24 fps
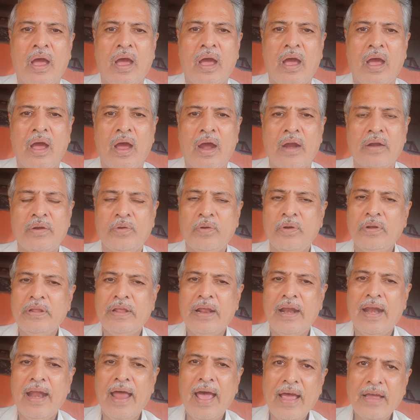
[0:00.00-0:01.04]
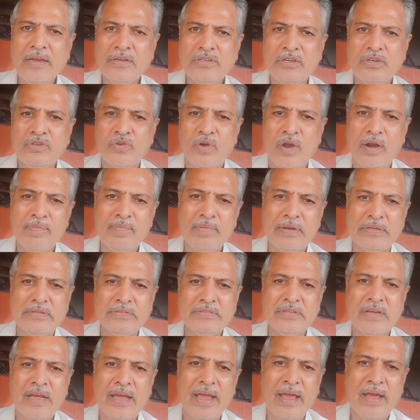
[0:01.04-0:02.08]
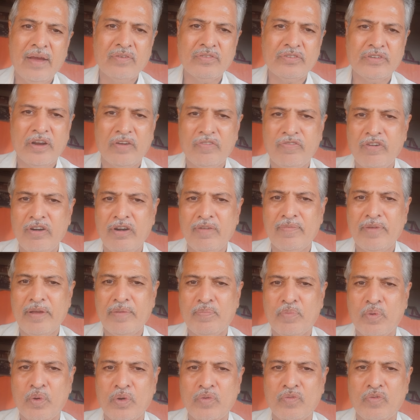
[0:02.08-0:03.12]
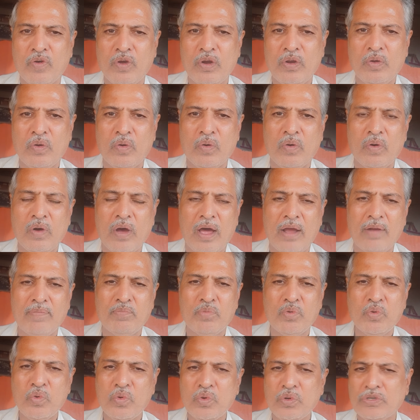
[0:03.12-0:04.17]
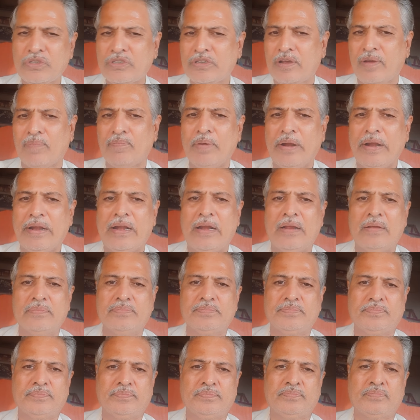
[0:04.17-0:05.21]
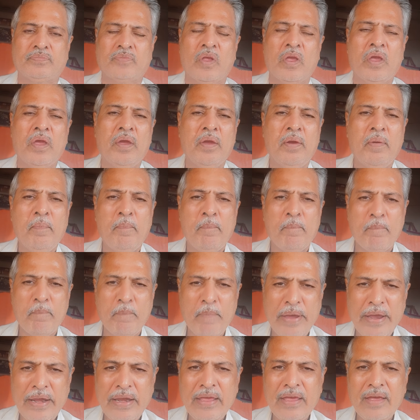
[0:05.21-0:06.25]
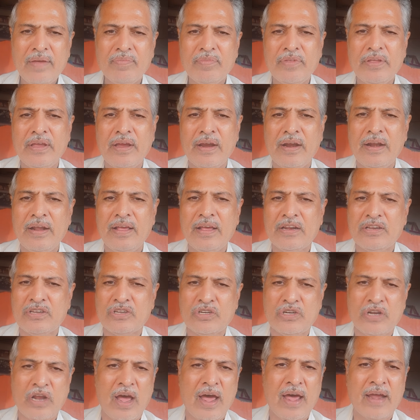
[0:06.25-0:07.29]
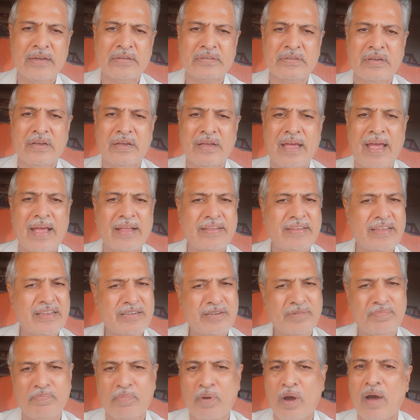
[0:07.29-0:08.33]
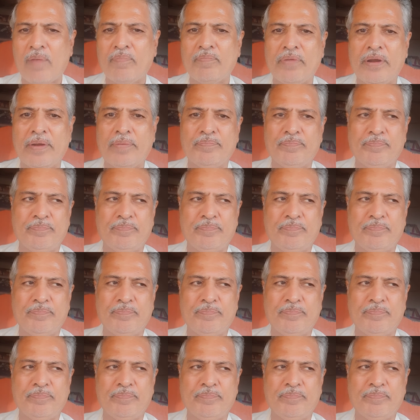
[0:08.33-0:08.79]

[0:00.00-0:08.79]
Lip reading: During the last 12 months, I have shuffled my portfolio almost completely. Many of the earlier stars, I just bombed.